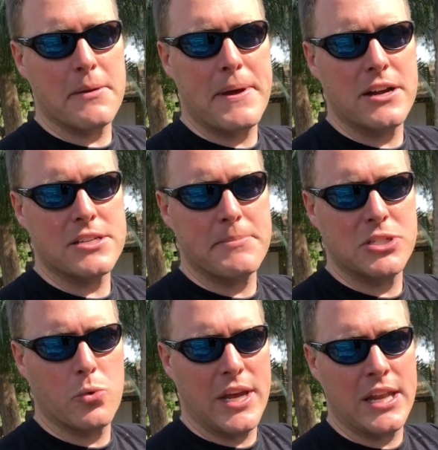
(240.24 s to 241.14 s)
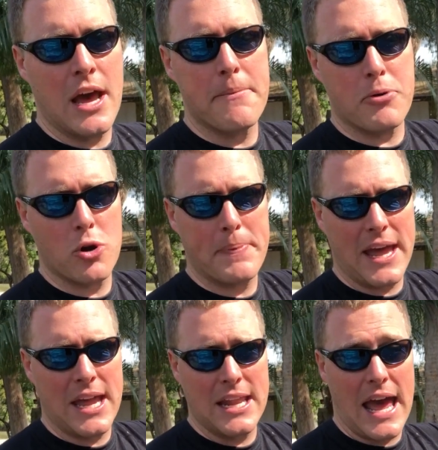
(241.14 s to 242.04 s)
comparison between
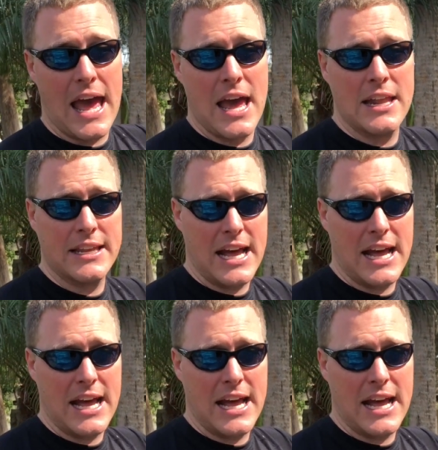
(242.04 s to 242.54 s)
propane and